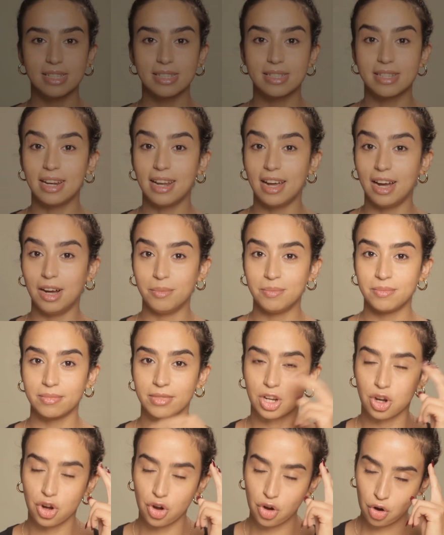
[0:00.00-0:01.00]
Salam,
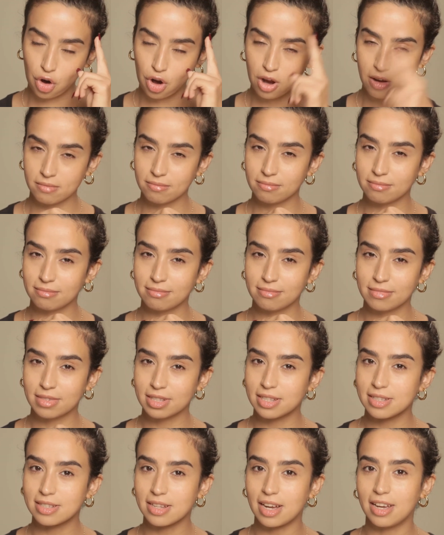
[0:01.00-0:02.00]

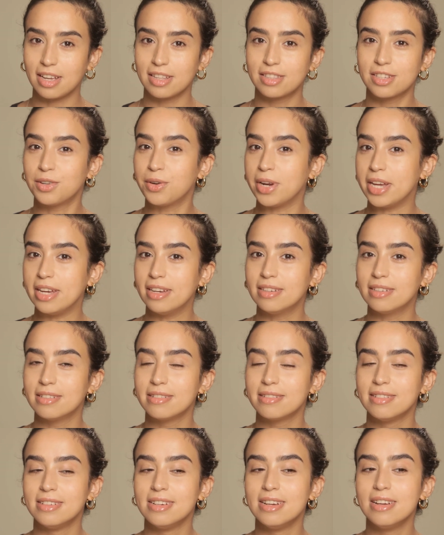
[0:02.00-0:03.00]
this is Ayatariq,
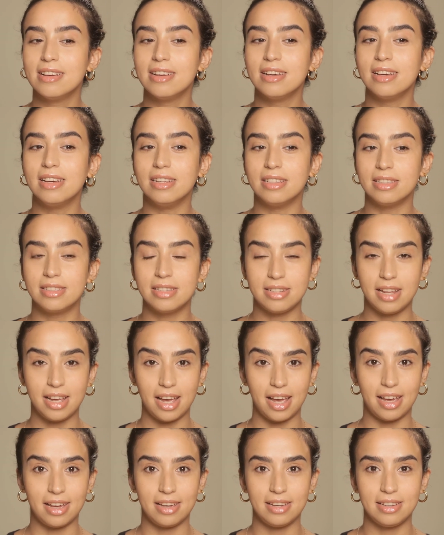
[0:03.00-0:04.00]
and
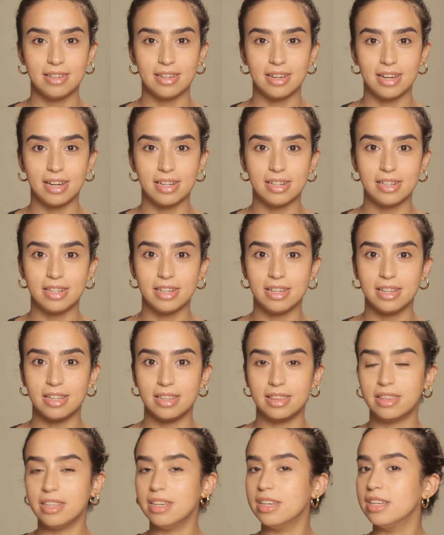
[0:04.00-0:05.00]
today I
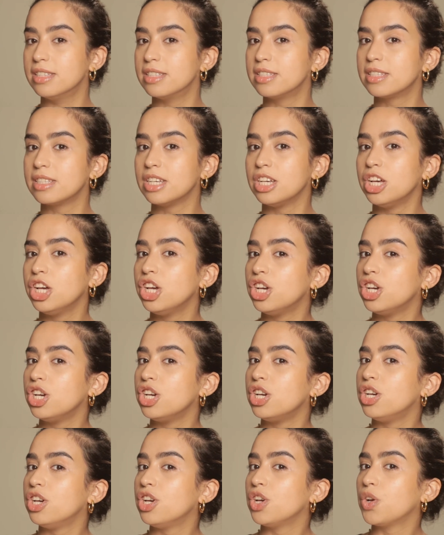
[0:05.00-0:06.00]
did this
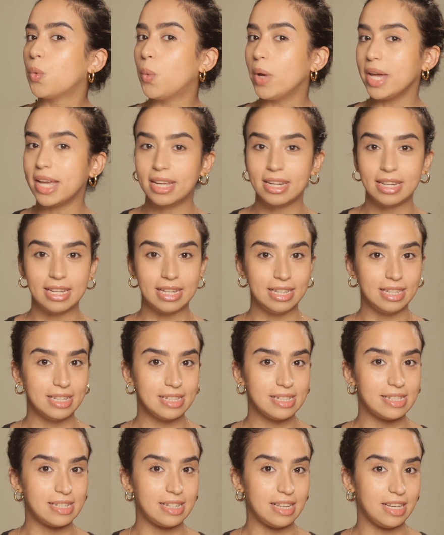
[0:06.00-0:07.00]
quick and
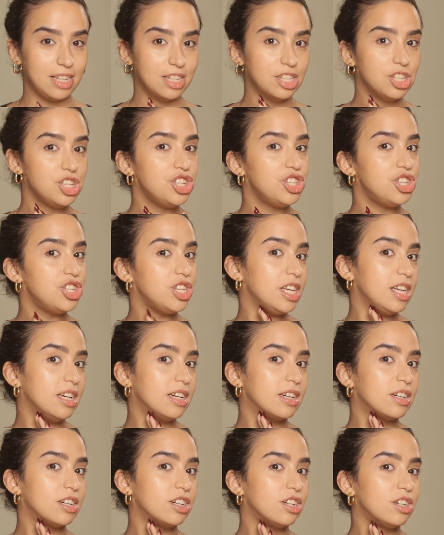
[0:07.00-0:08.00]
easy
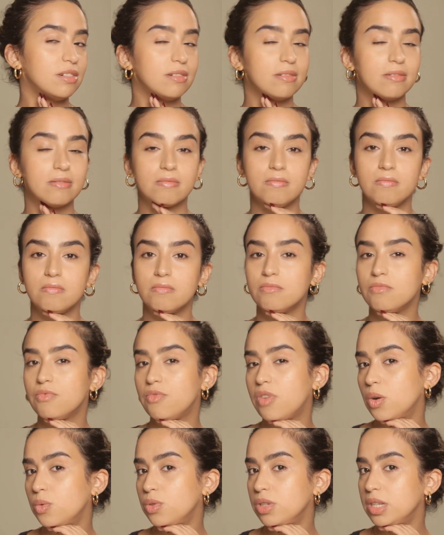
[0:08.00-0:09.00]
sheer
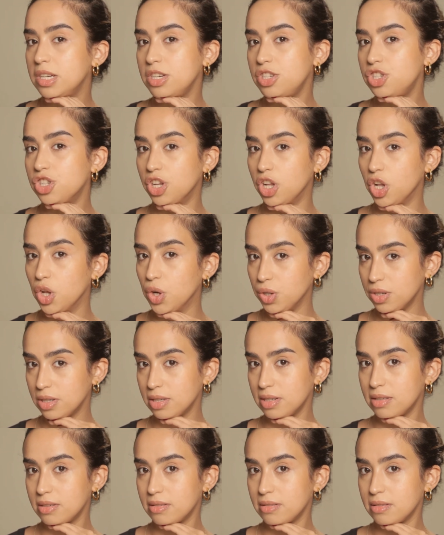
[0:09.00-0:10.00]
foundation
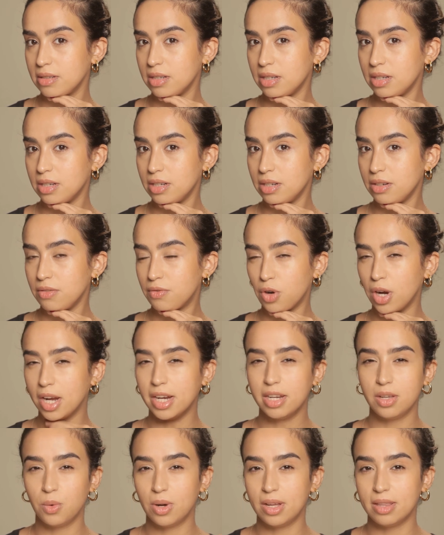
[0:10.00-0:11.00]
look for
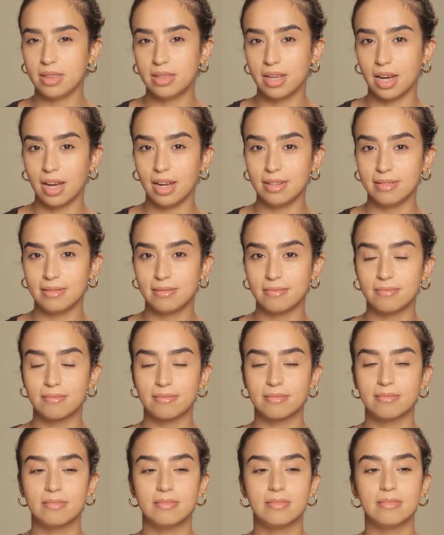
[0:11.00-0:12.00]
anyone that
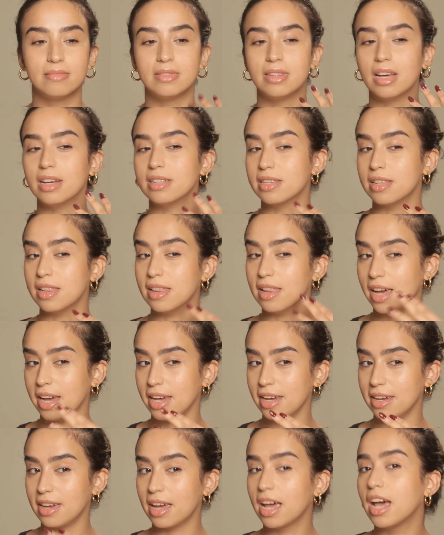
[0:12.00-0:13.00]
doesn't
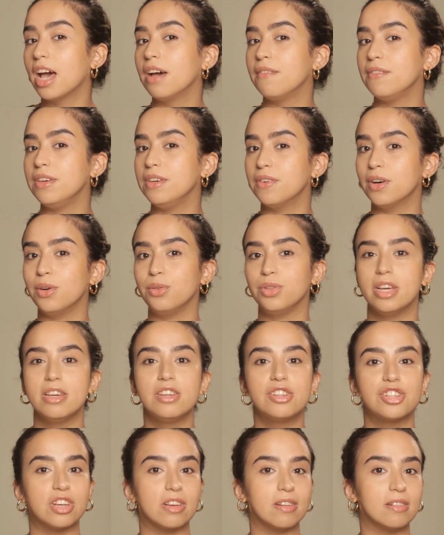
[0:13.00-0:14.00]
like heavy
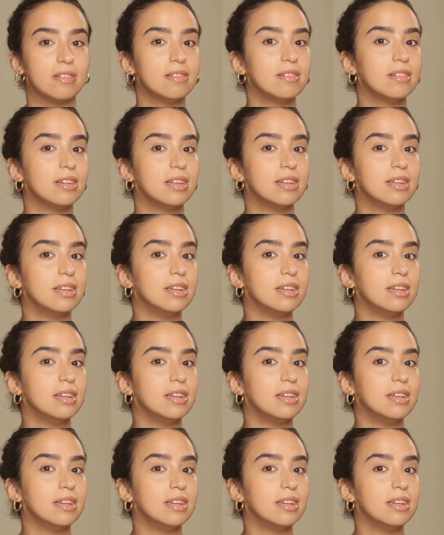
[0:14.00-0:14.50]
foundation.